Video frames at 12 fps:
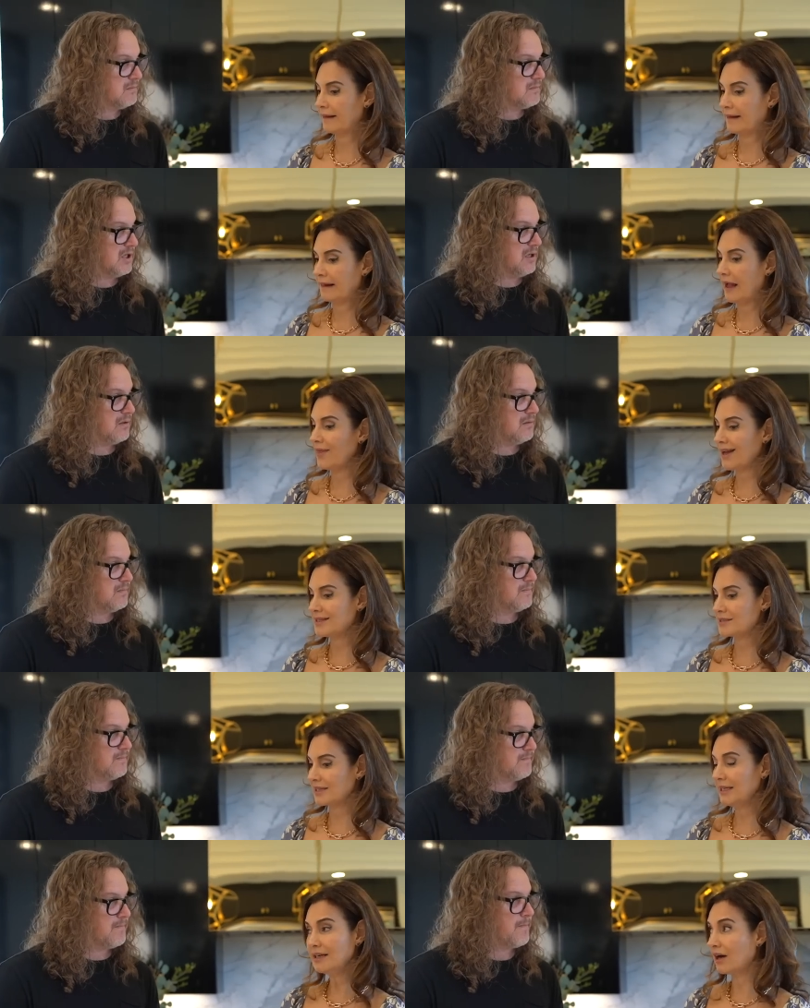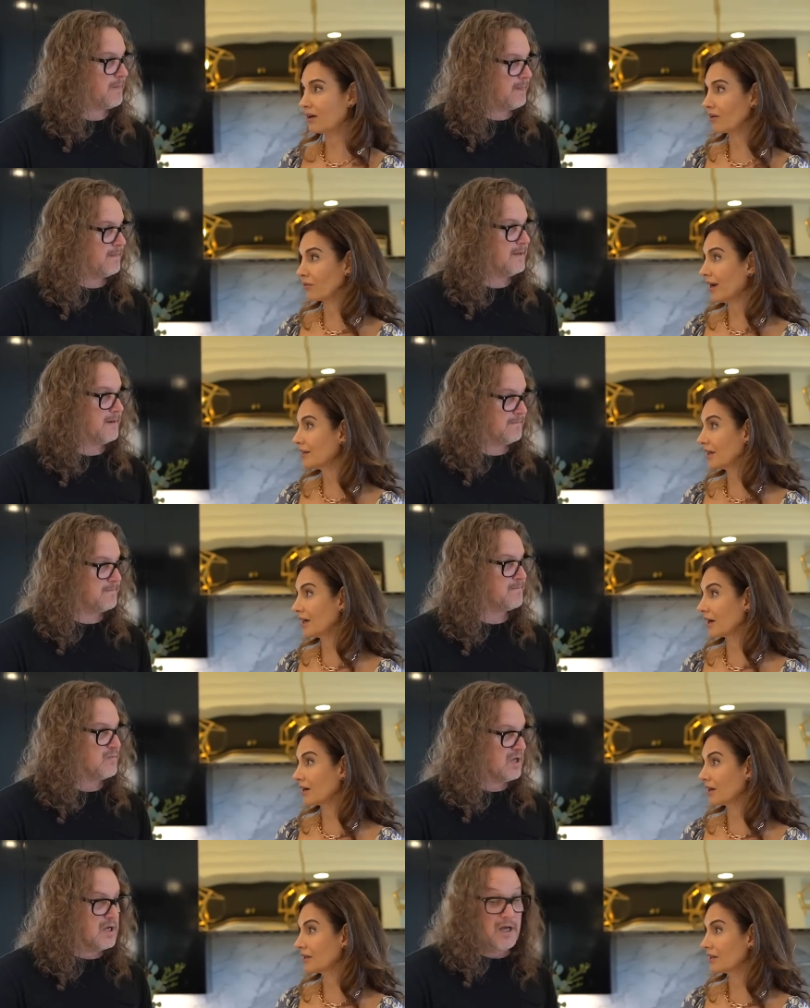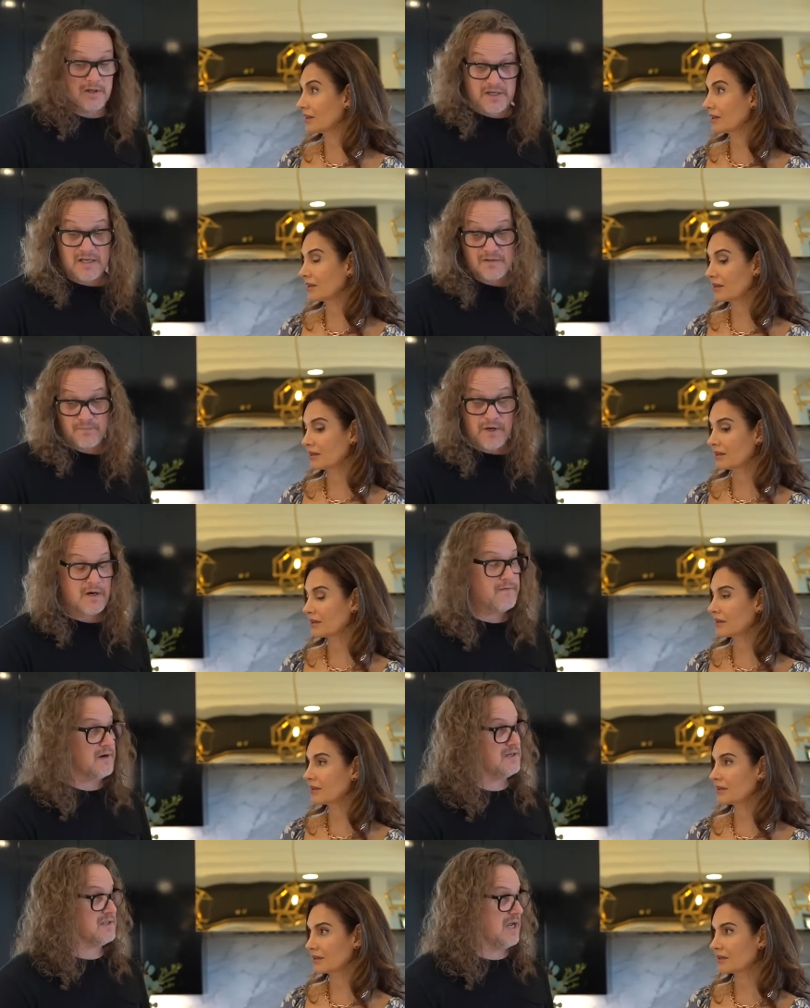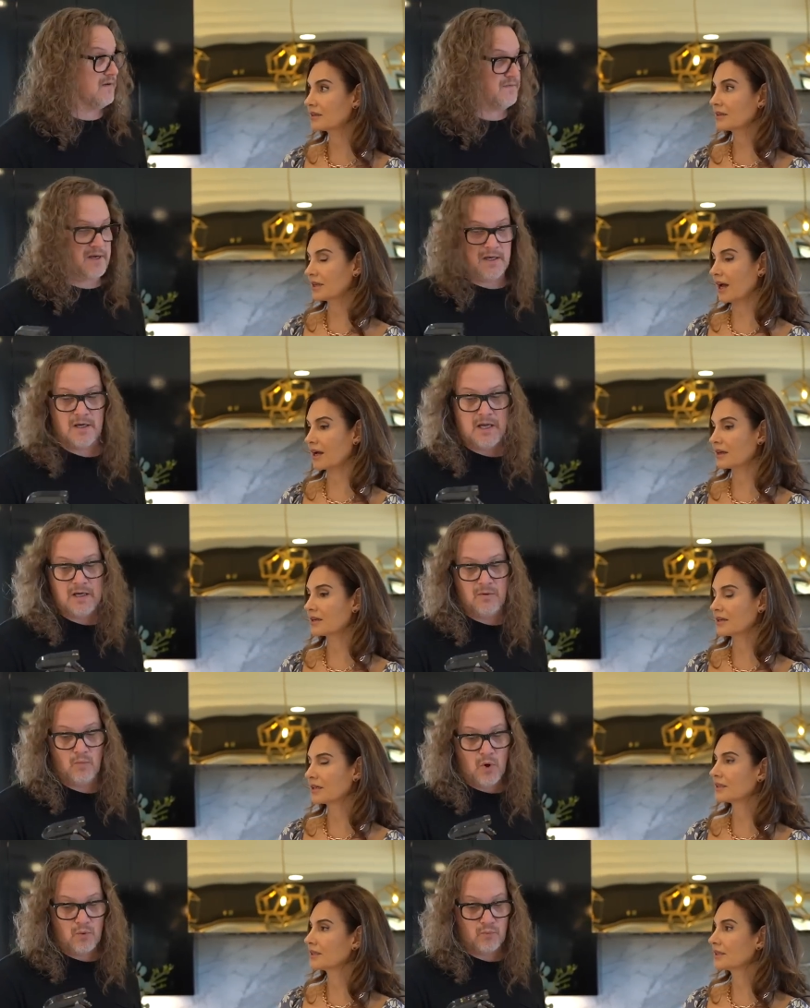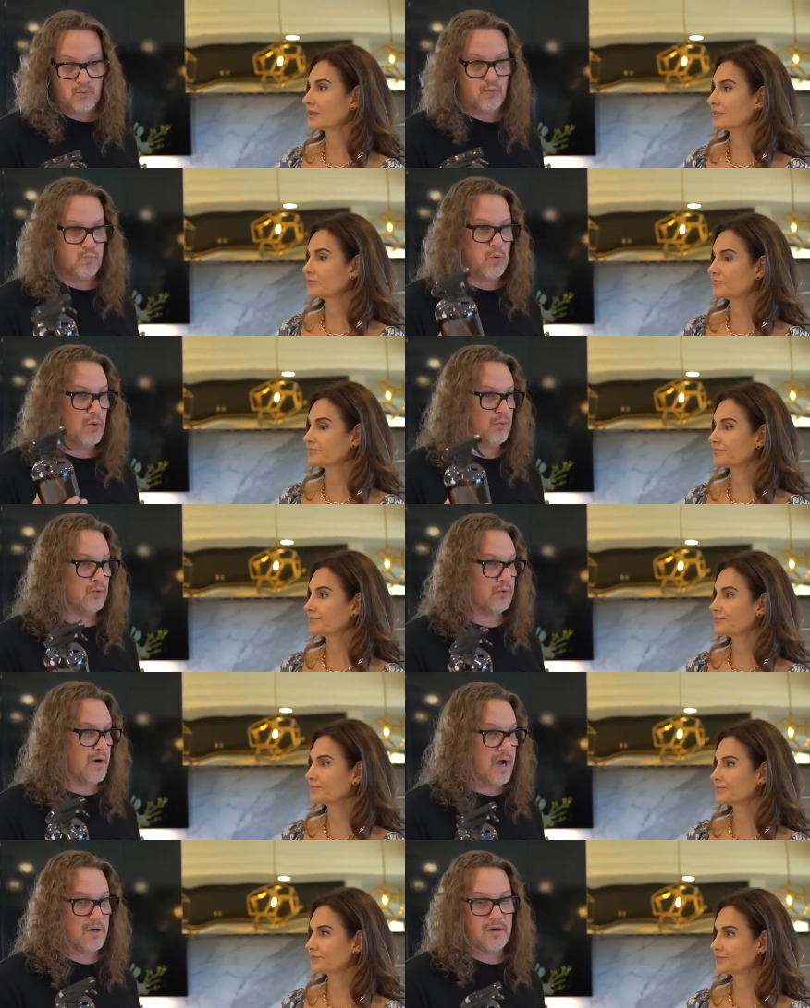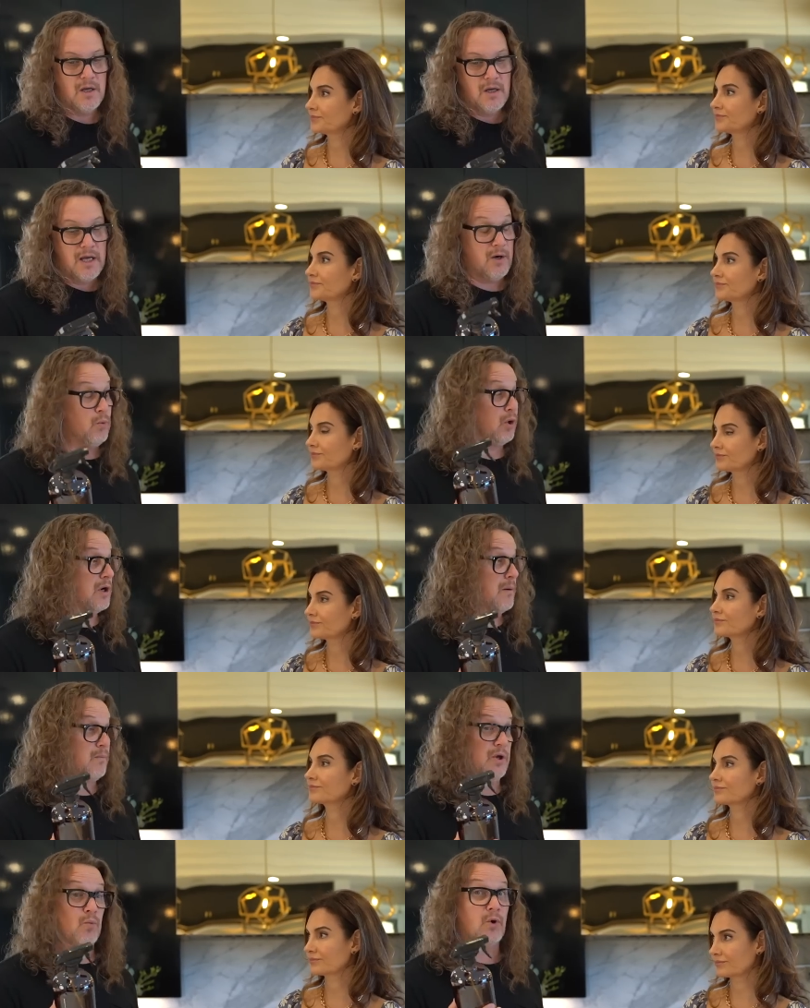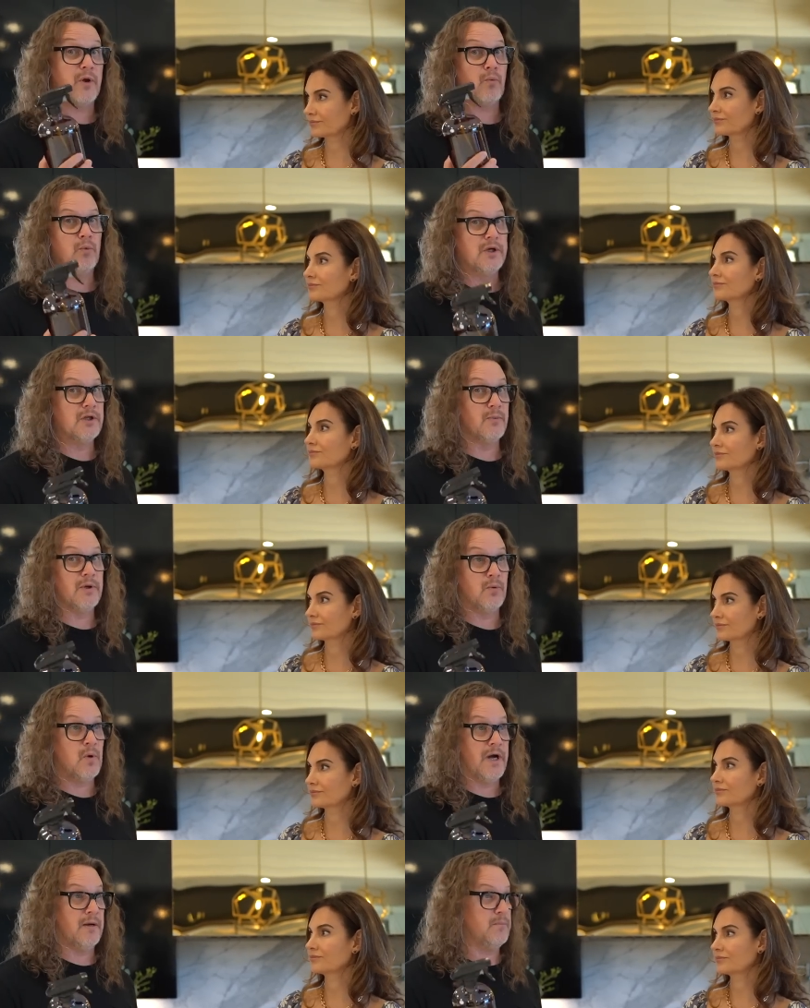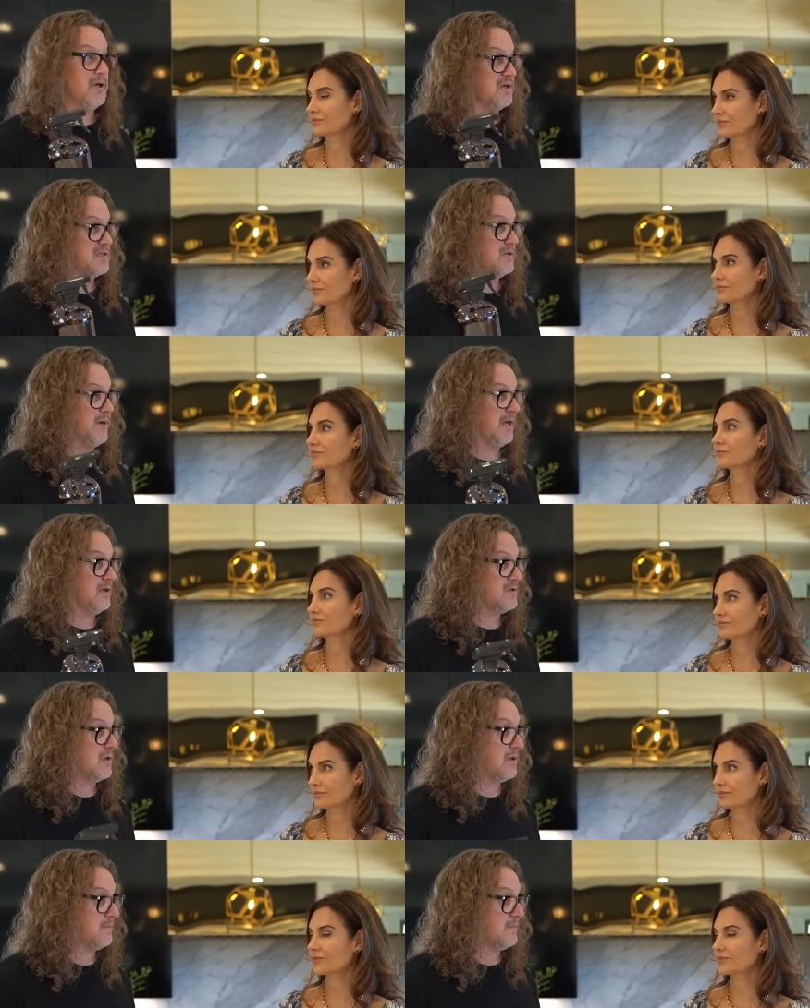Speaker 1: You know? And
Speaker 2: that's eco right yeah. there.
Speaker 1: That's very, very safe. Yeah. And, and it won't won't ruin grout and it will come. It will get really, really white because of the baking soda.